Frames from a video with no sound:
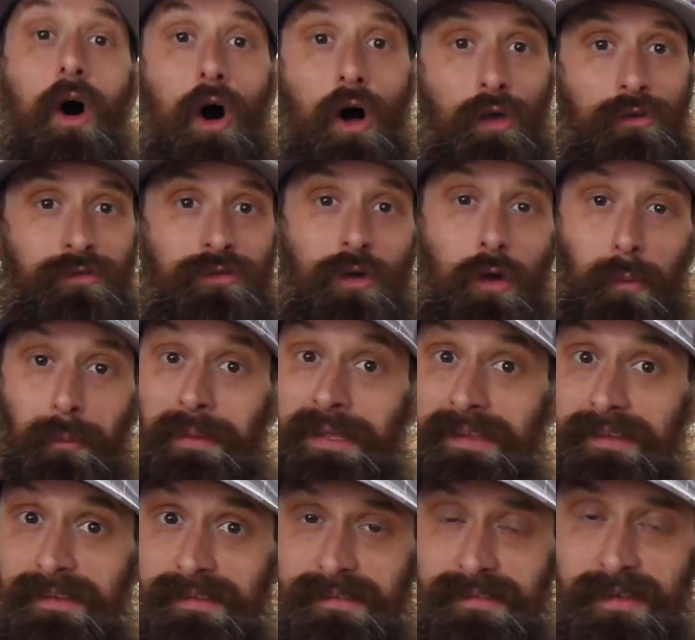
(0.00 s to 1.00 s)
Also,
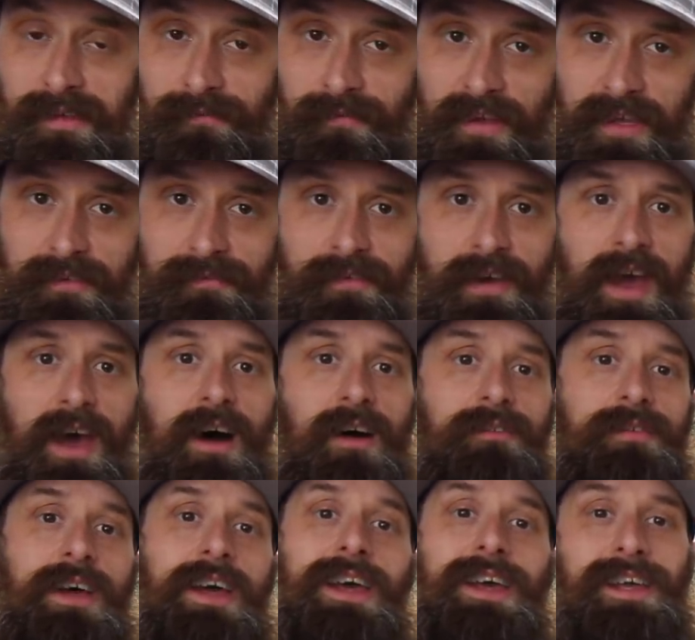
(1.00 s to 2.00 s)
PCV
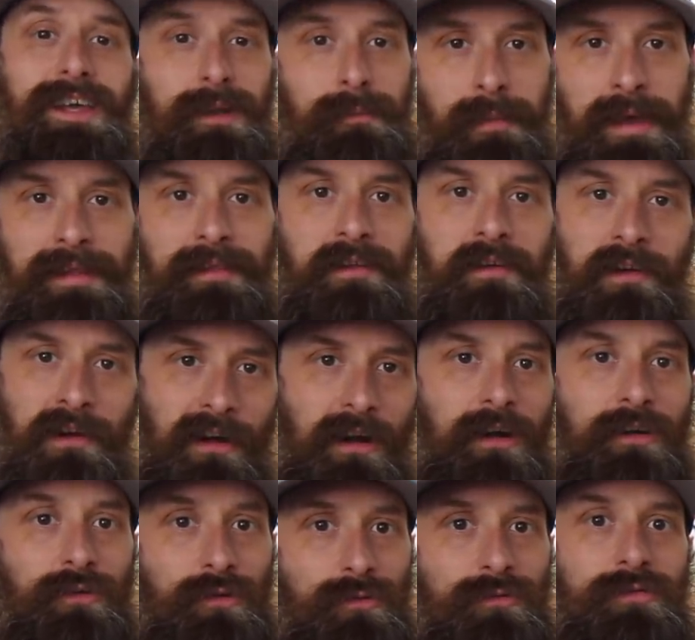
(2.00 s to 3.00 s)
valve can make the
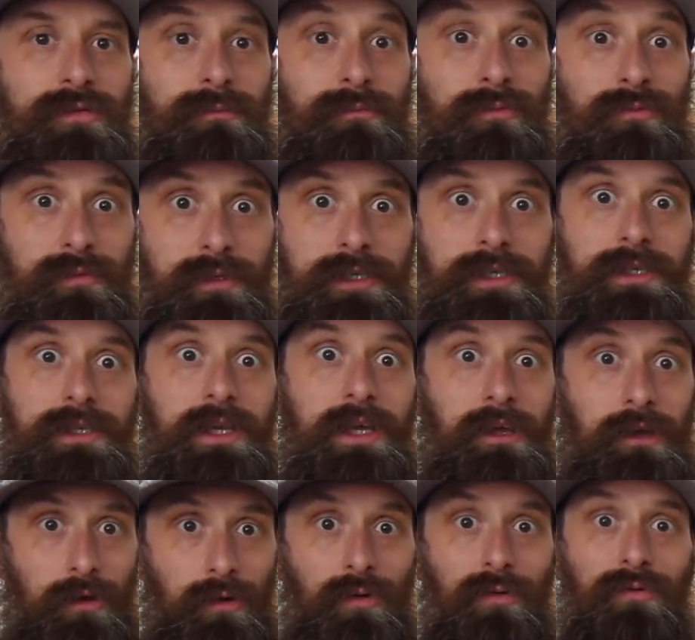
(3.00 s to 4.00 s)
car do some really
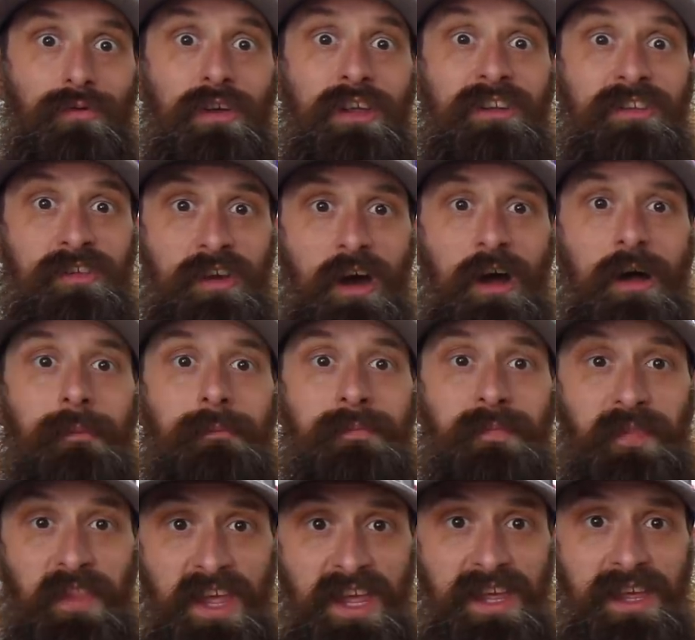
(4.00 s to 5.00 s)
goofy,
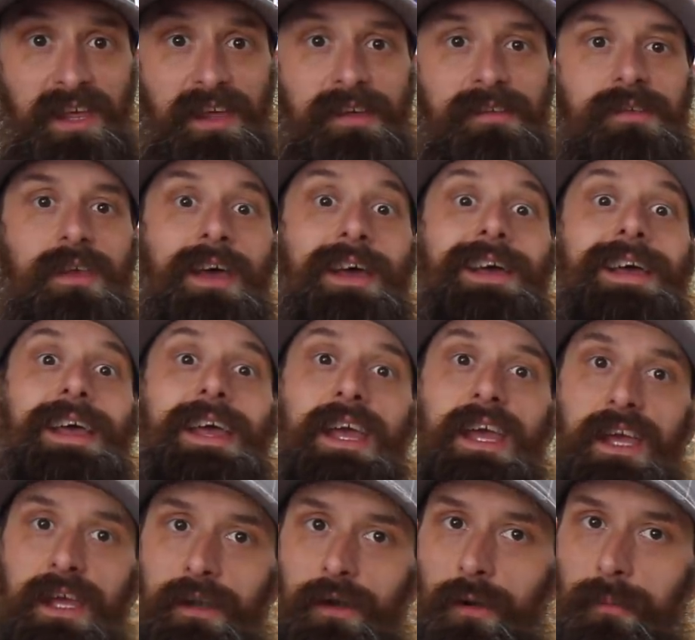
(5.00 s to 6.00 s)
dumb things
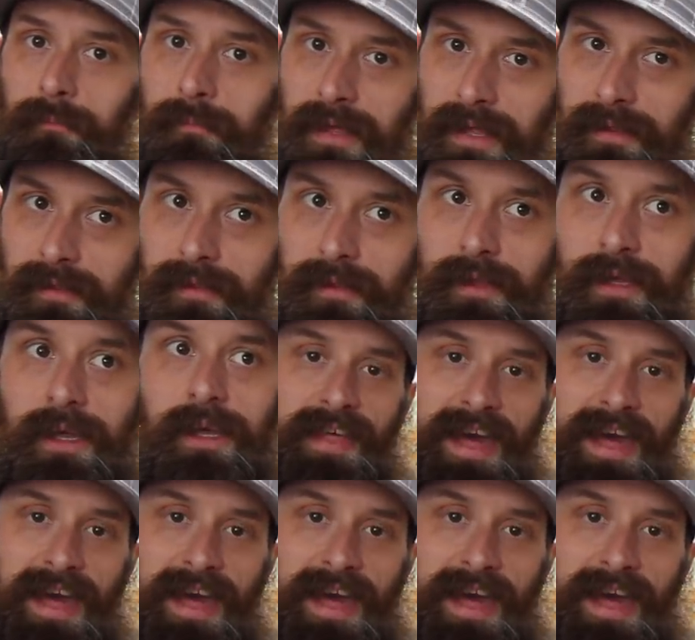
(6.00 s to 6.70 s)
intermittently.